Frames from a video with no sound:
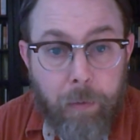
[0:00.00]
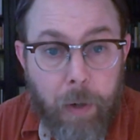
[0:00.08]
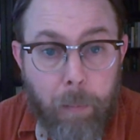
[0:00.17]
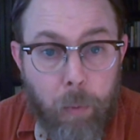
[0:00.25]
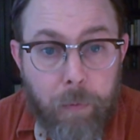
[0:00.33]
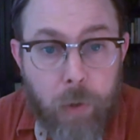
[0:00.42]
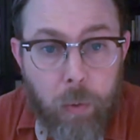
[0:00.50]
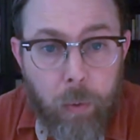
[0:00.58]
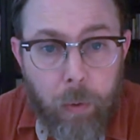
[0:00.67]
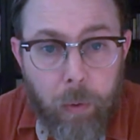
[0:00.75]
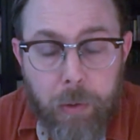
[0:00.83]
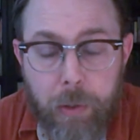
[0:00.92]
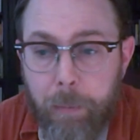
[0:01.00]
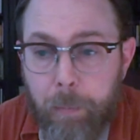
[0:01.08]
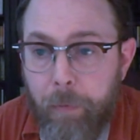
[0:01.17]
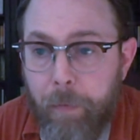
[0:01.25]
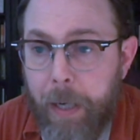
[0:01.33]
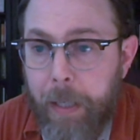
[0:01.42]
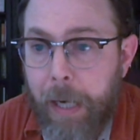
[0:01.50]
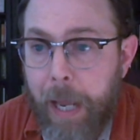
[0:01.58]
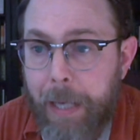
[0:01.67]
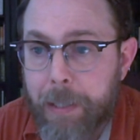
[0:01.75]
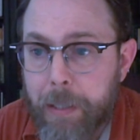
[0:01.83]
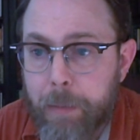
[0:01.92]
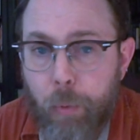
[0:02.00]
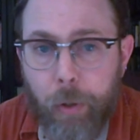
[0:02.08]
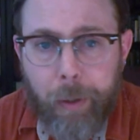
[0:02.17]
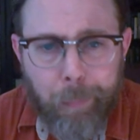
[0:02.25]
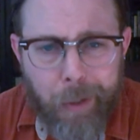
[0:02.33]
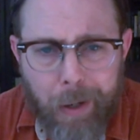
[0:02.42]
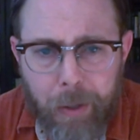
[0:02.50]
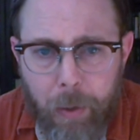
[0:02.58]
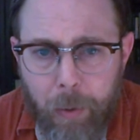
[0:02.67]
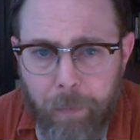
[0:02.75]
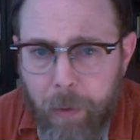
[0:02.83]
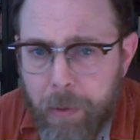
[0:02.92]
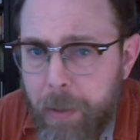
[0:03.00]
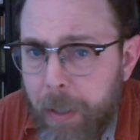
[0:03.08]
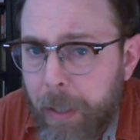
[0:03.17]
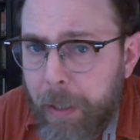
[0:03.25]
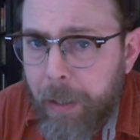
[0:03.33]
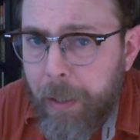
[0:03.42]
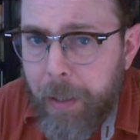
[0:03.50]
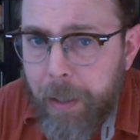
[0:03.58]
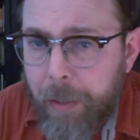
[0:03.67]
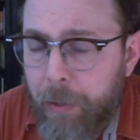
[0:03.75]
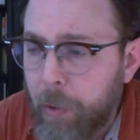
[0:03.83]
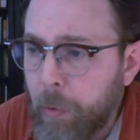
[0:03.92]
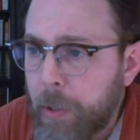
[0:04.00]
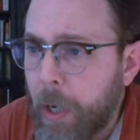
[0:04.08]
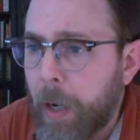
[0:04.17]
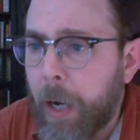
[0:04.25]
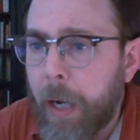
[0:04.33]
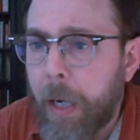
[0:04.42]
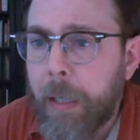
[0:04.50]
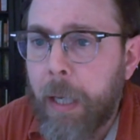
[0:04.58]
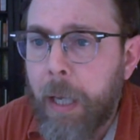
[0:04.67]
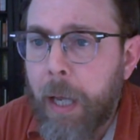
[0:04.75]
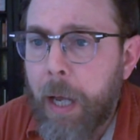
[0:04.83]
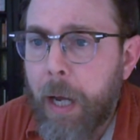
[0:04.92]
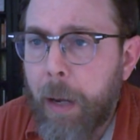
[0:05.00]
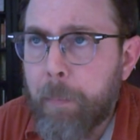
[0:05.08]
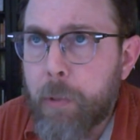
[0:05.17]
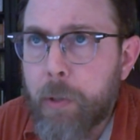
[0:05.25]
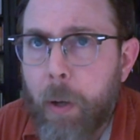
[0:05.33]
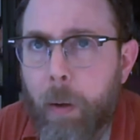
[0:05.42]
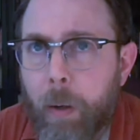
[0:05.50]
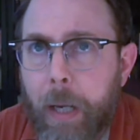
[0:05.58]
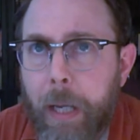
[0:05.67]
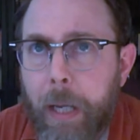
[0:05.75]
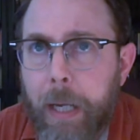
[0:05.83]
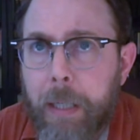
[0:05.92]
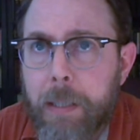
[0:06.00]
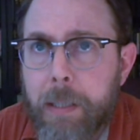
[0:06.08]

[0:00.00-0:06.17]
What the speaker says: There's a number of schools that provide classes. Brigham Young University in Utah, Salt Lake